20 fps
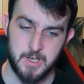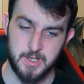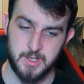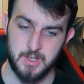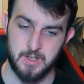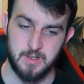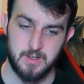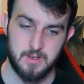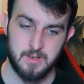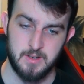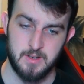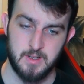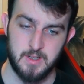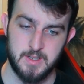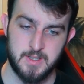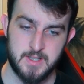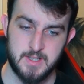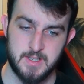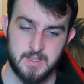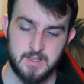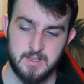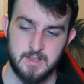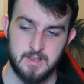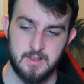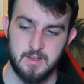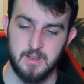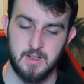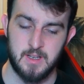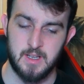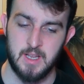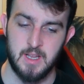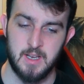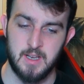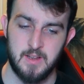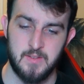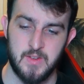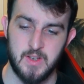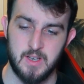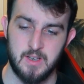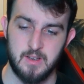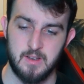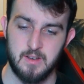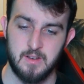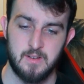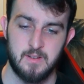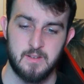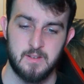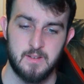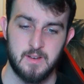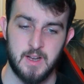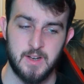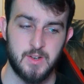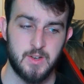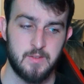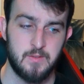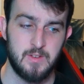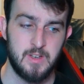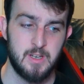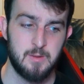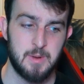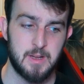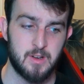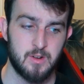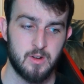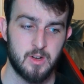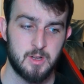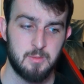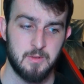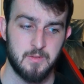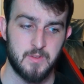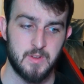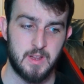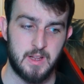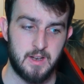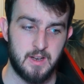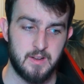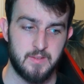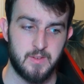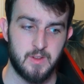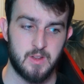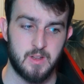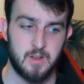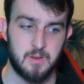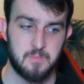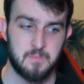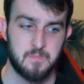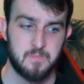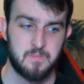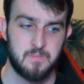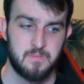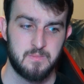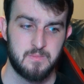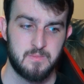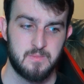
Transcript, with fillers: Teleportation. That's... I can't even... I don't even need to make an argument for that, I feel like.